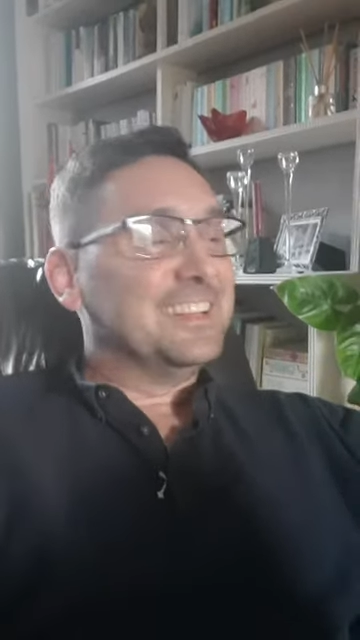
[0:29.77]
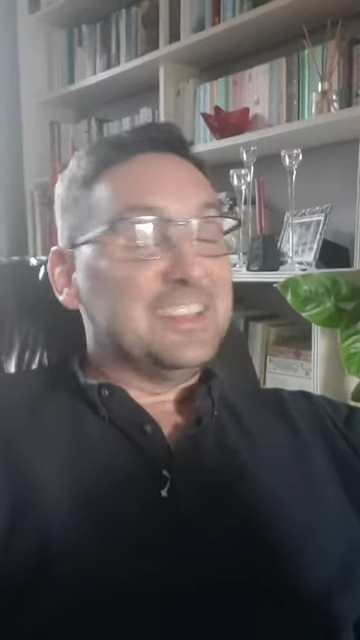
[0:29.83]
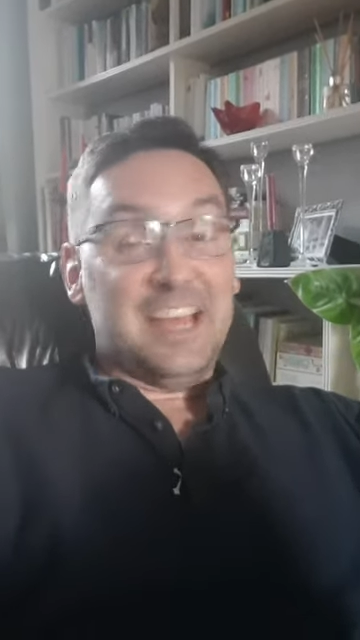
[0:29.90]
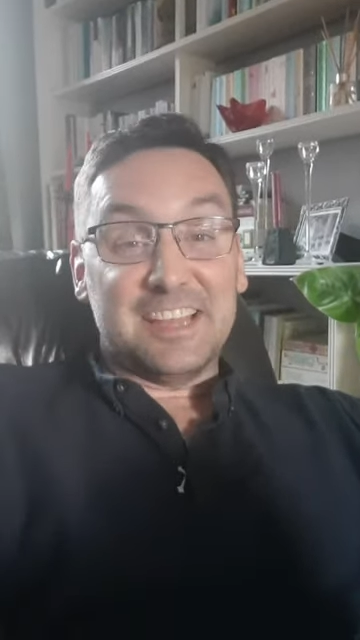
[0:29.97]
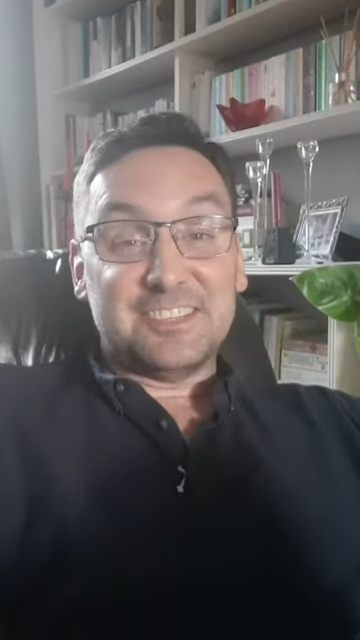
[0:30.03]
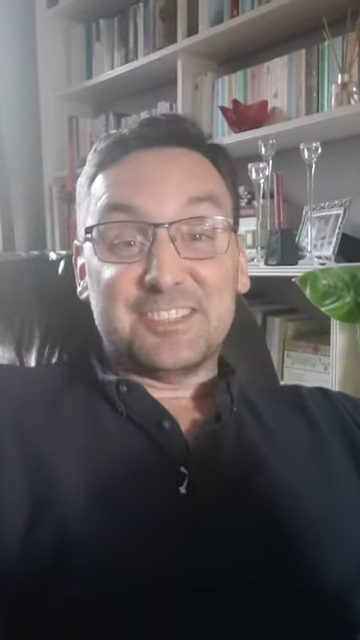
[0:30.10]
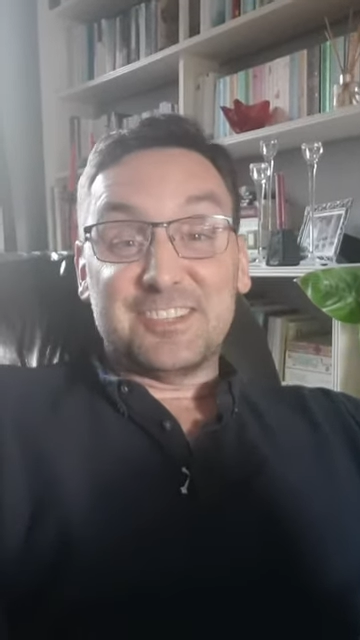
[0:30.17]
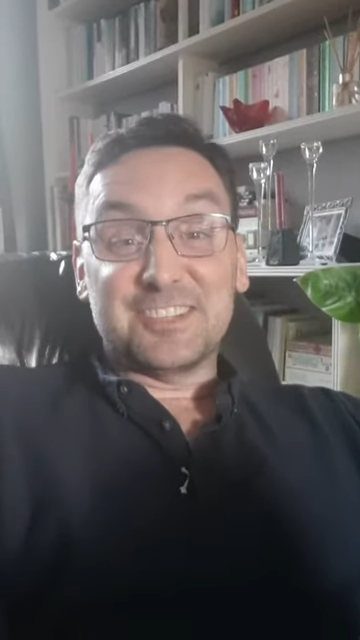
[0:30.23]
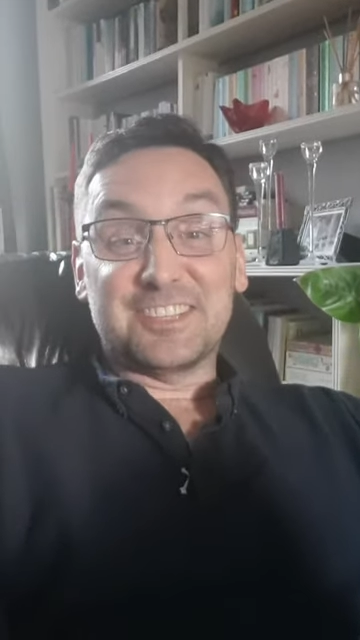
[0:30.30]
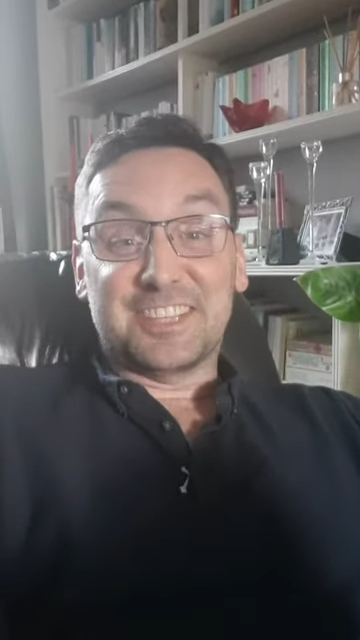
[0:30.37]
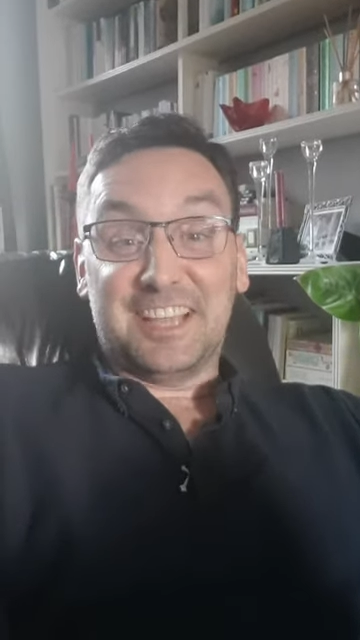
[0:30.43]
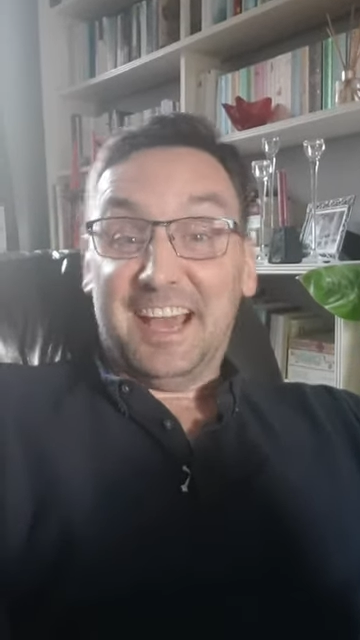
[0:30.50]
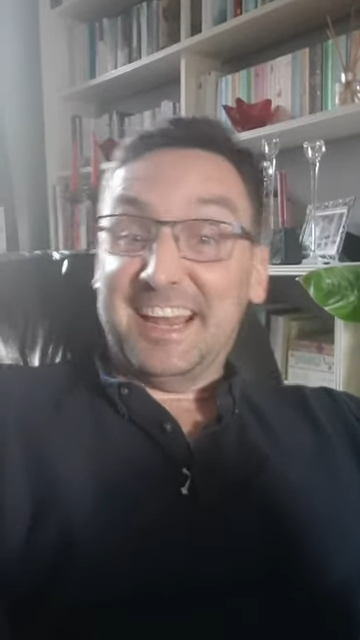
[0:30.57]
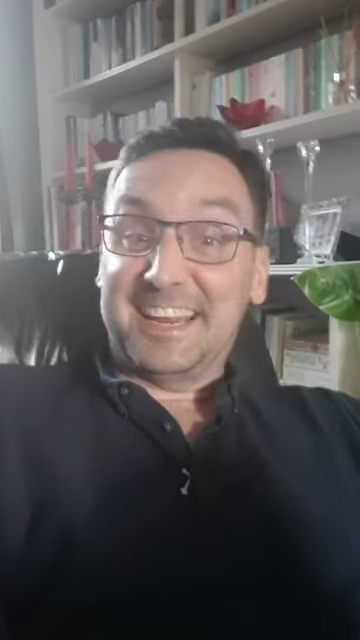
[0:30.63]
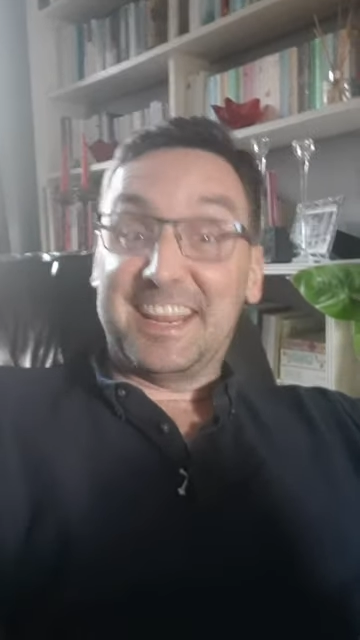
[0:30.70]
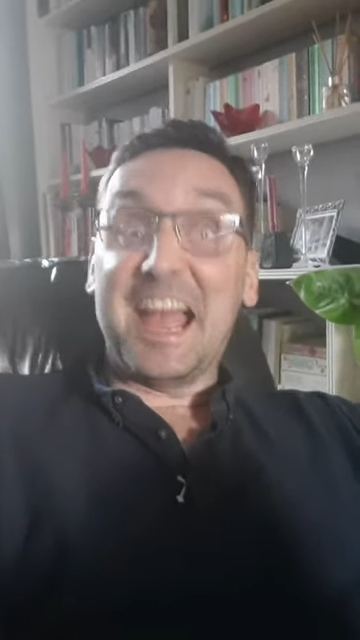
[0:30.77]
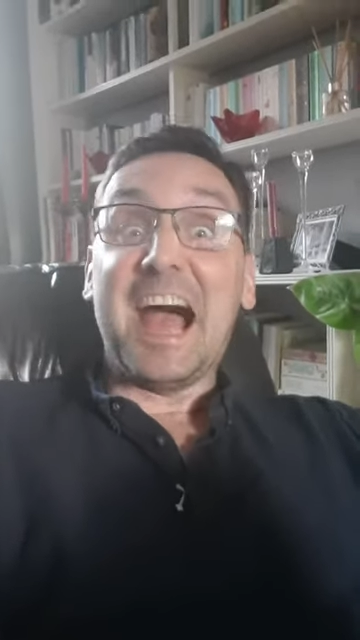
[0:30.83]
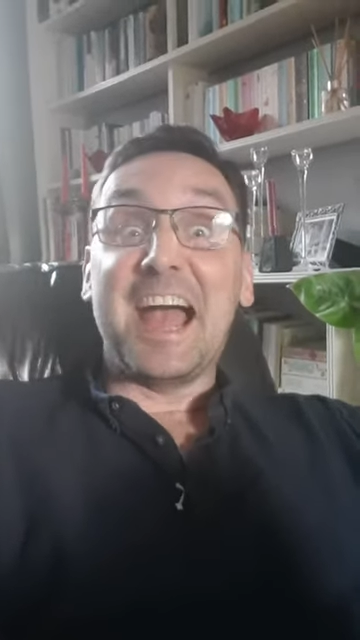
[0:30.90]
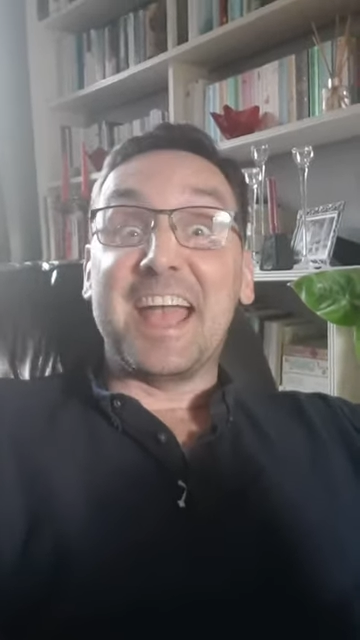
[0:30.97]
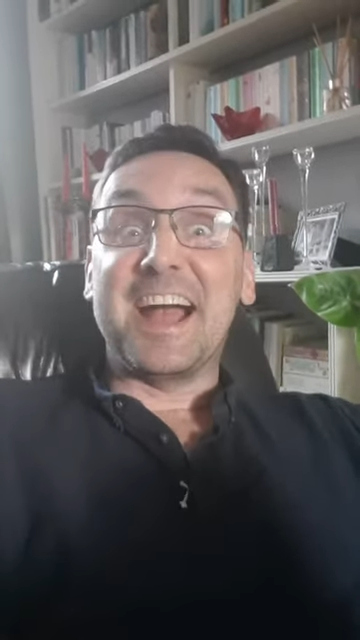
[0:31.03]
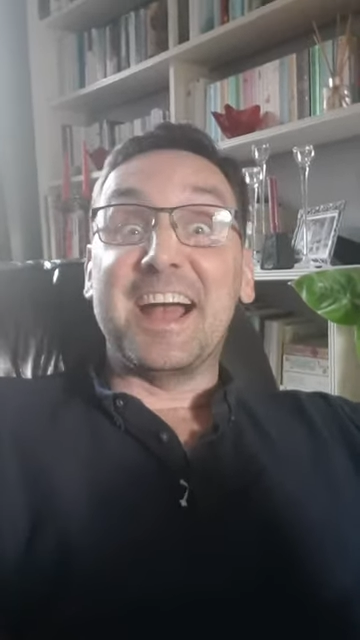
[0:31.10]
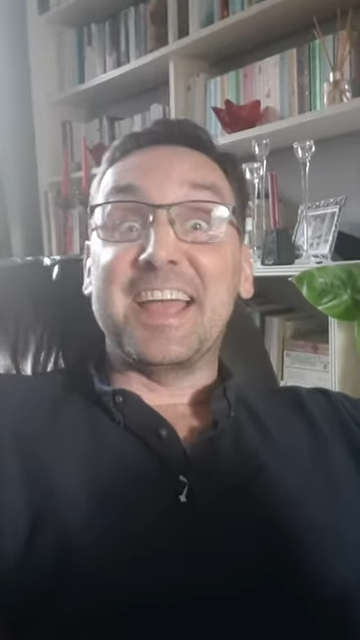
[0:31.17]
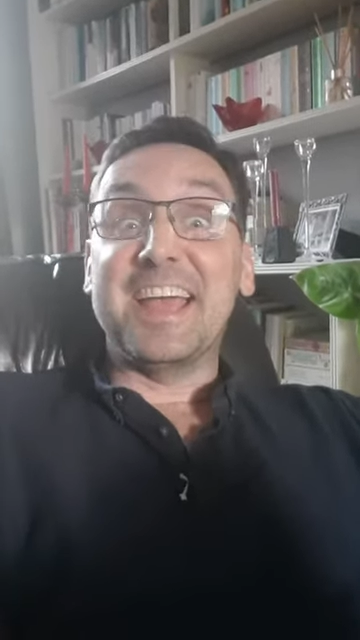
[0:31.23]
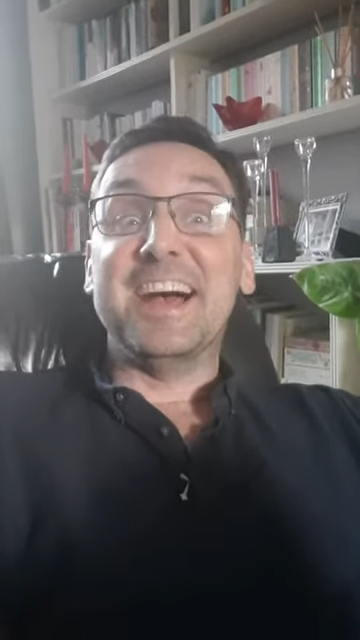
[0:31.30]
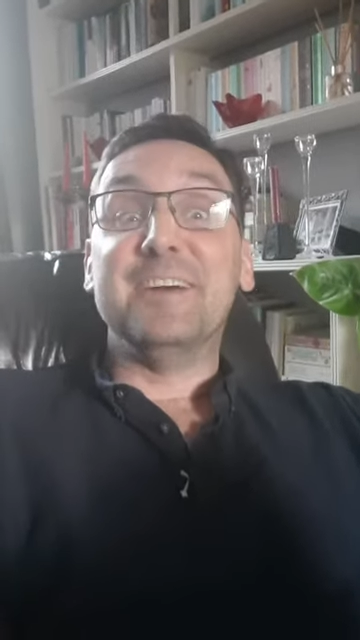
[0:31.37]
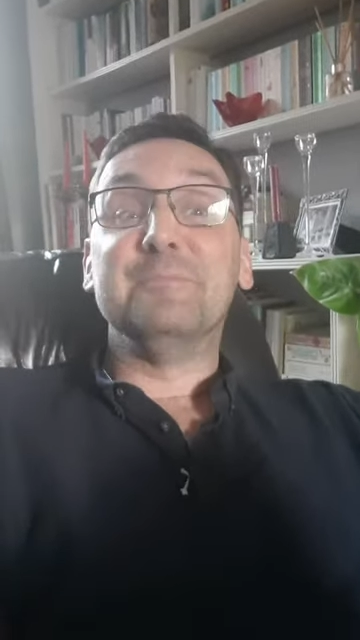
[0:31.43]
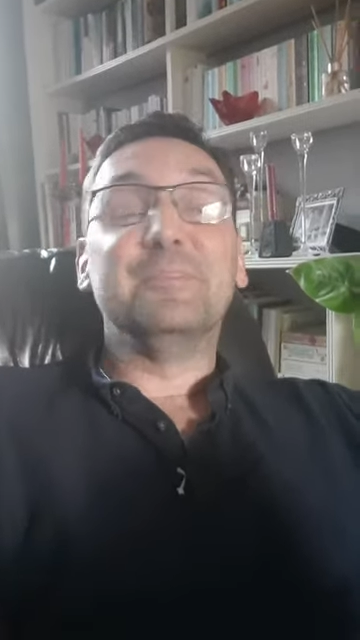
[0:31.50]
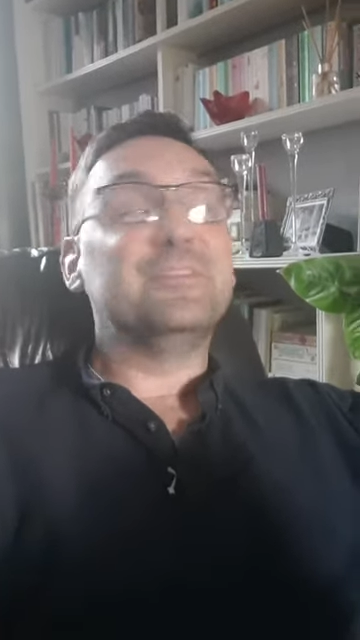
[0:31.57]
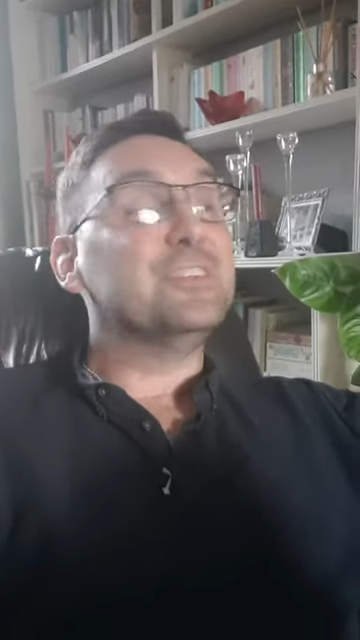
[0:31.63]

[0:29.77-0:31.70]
that's just the kind of guy I am.